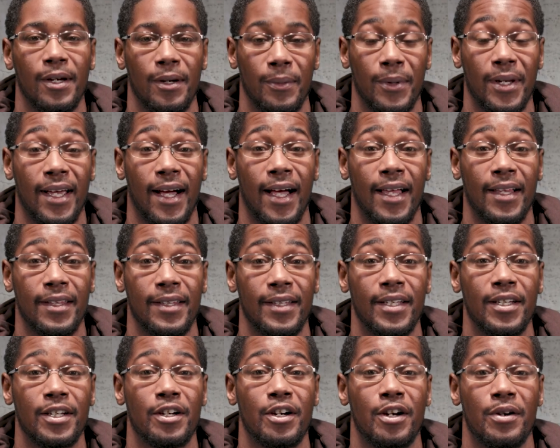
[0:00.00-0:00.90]
We
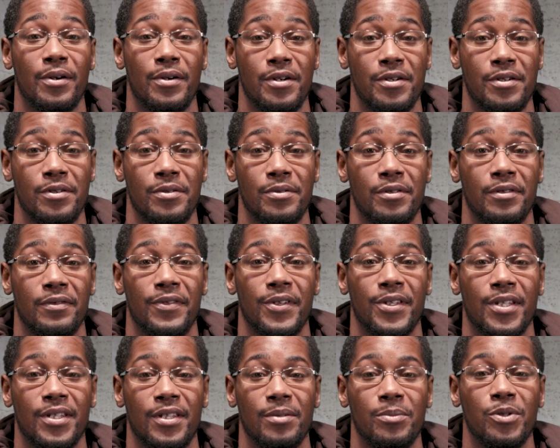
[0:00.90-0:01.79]
highly encourage you to
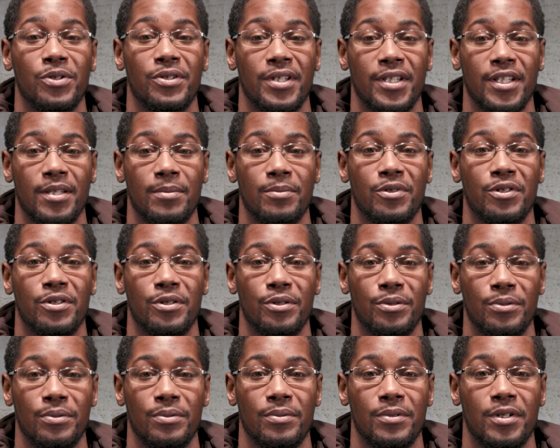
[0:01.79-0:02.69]
visit the museum
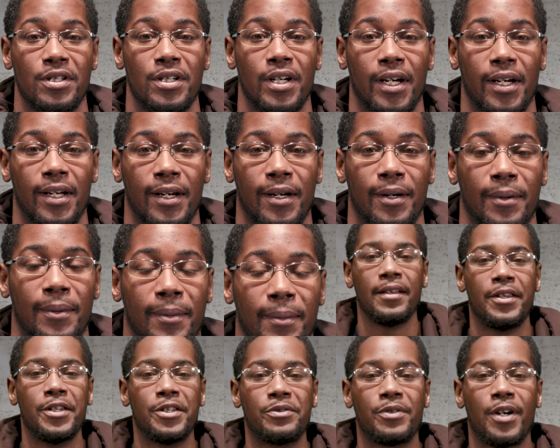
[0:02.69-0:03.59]
soon to check it
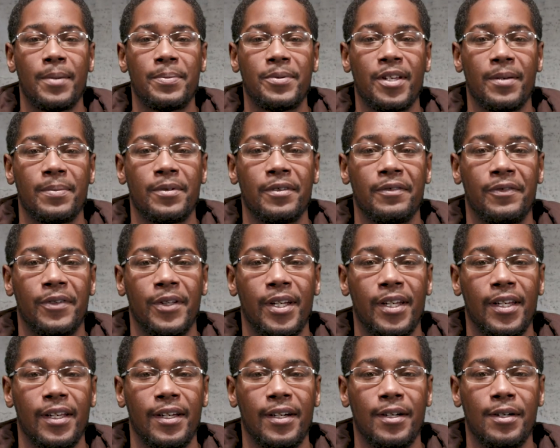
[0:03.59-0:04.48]
out. This wraps up the
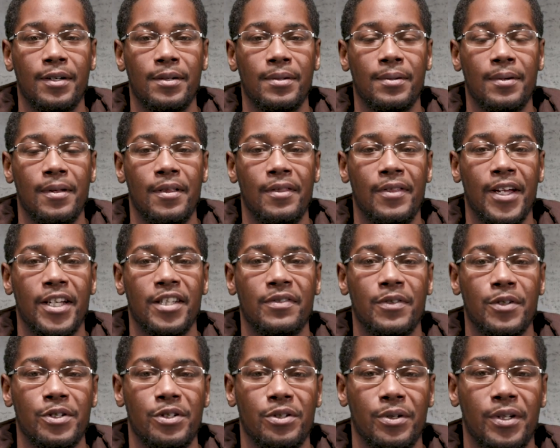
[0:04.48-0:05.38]
video. Thanks
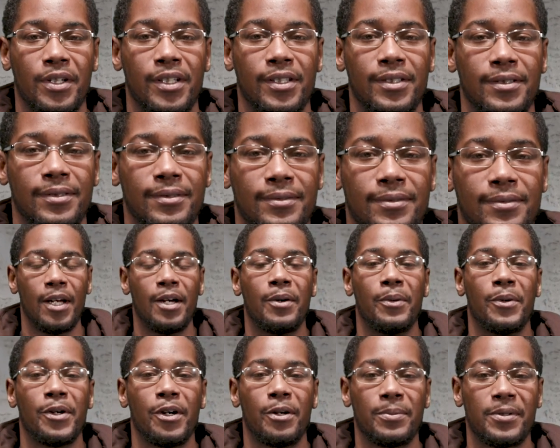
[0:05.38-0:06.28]
for joining.
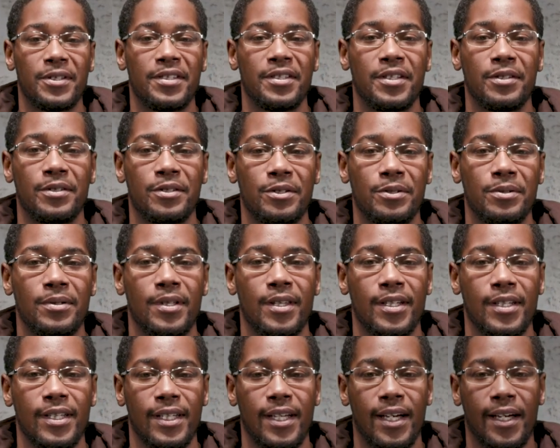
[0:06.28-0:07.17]
We hope to see you soon at
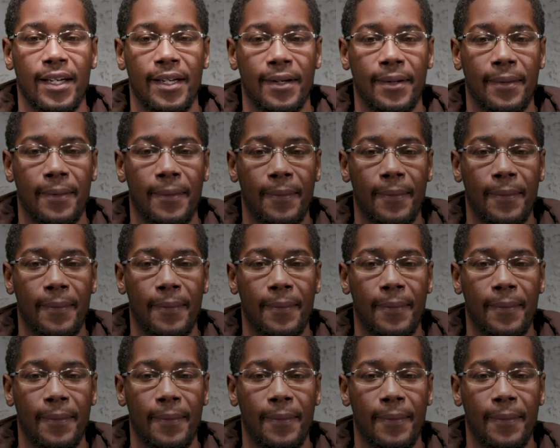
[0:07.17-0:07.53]
the DIA.